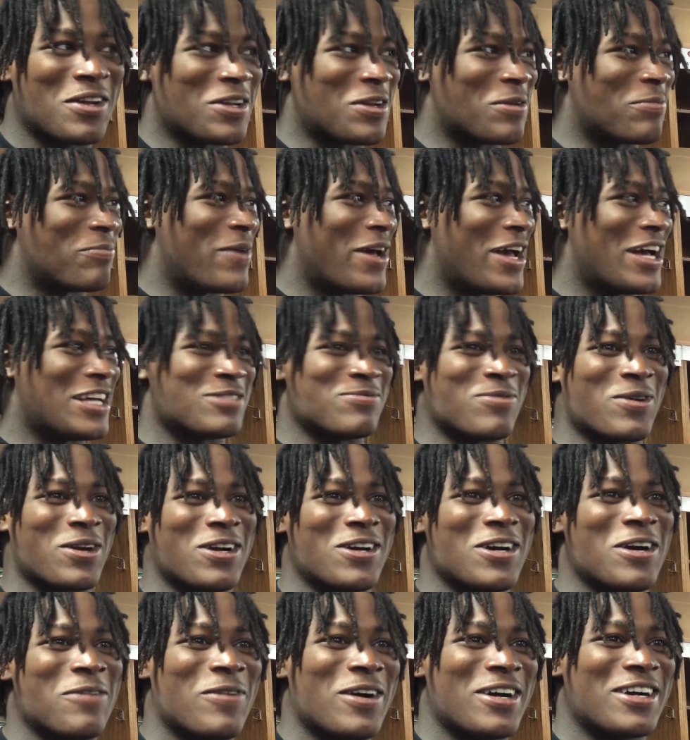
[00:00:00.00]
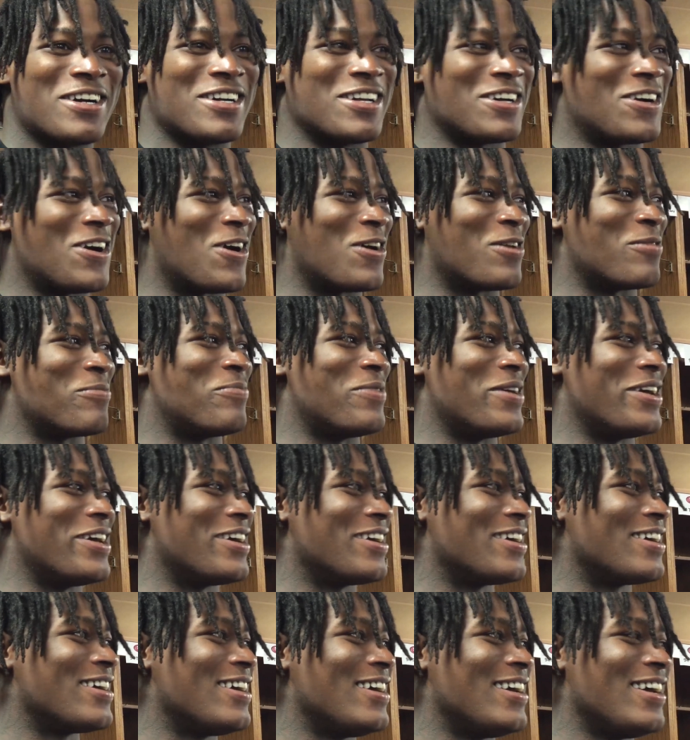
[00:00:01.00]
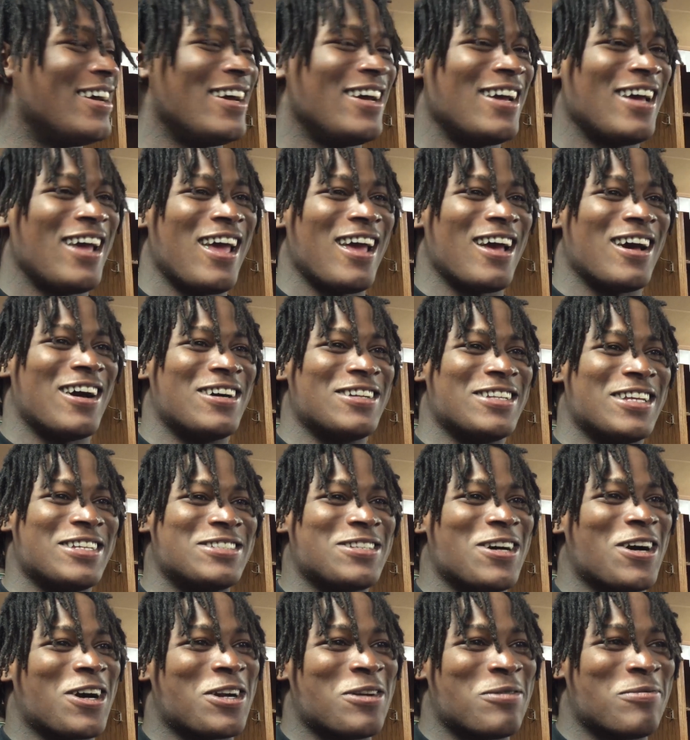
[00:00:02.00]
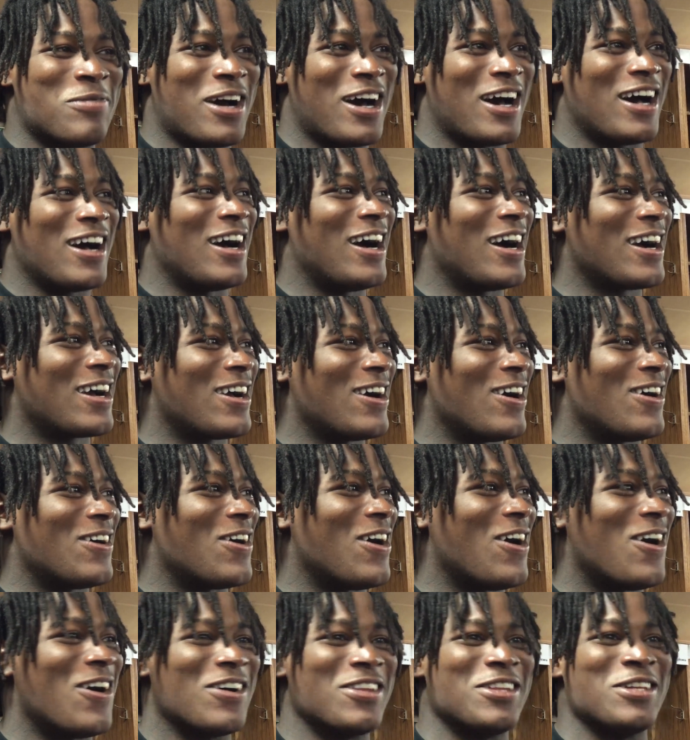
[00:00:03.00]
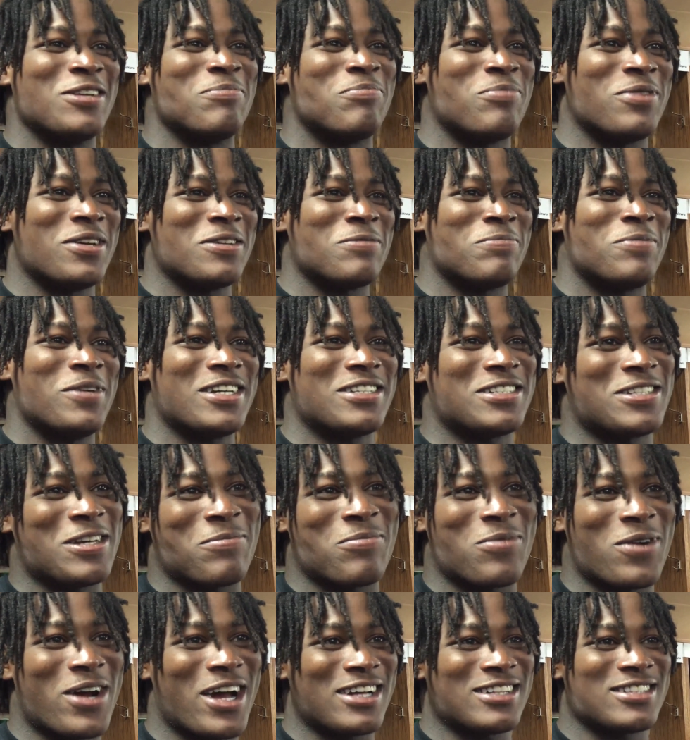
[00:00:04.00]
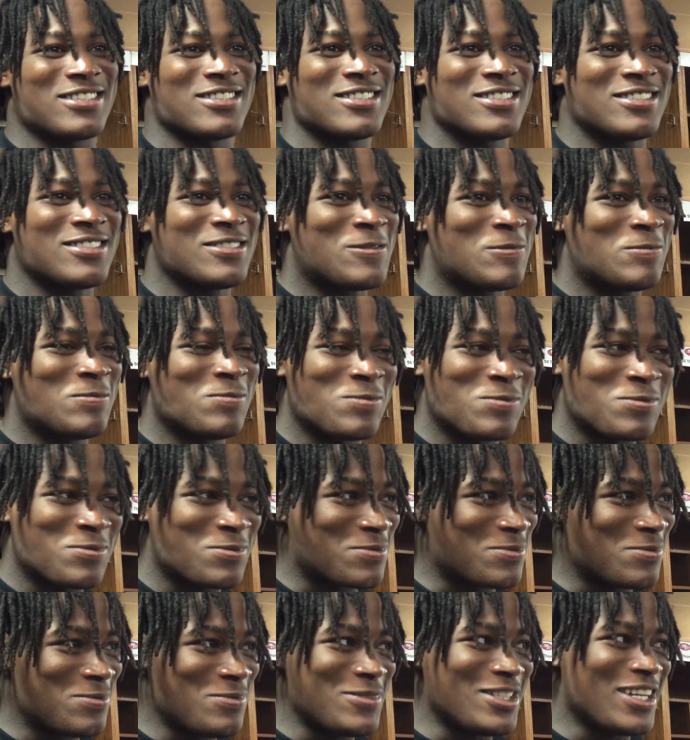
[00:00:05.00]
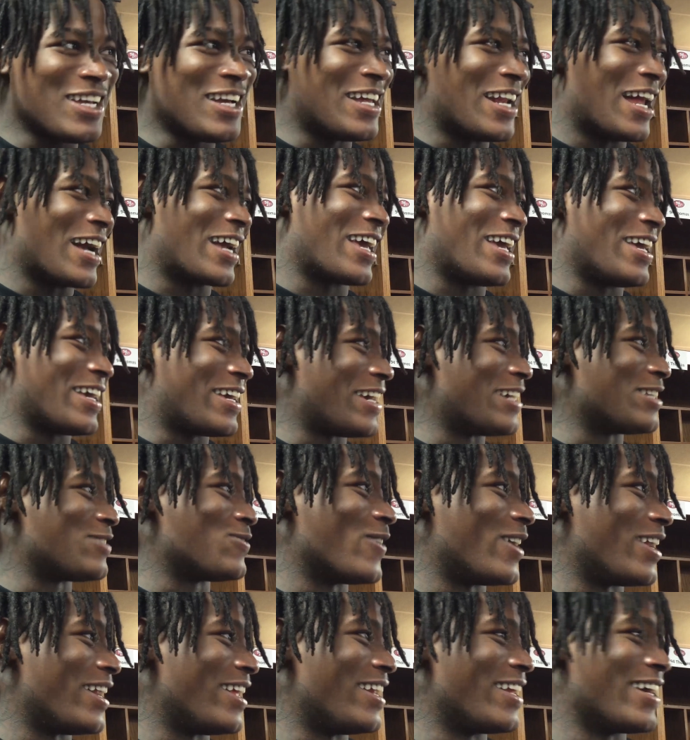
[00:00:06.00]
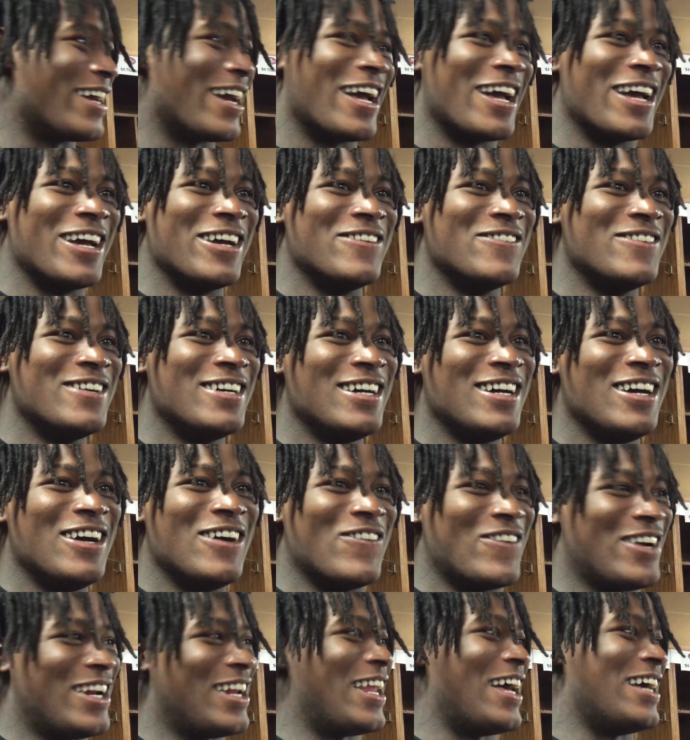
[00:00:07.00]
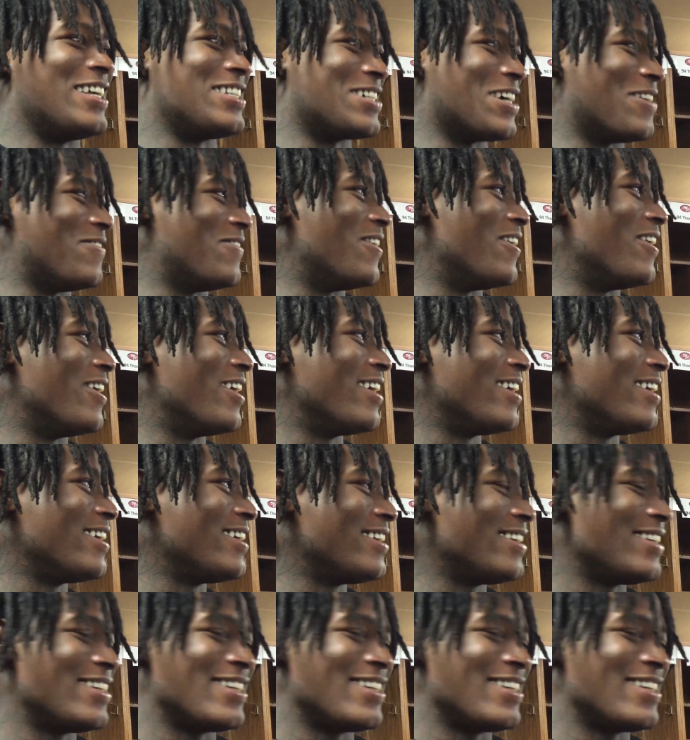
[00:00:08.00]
the pass breakup. I could have caught a pick. They're talking about I caught all these picks at practice, and I can't catch one in the game when the lights come on.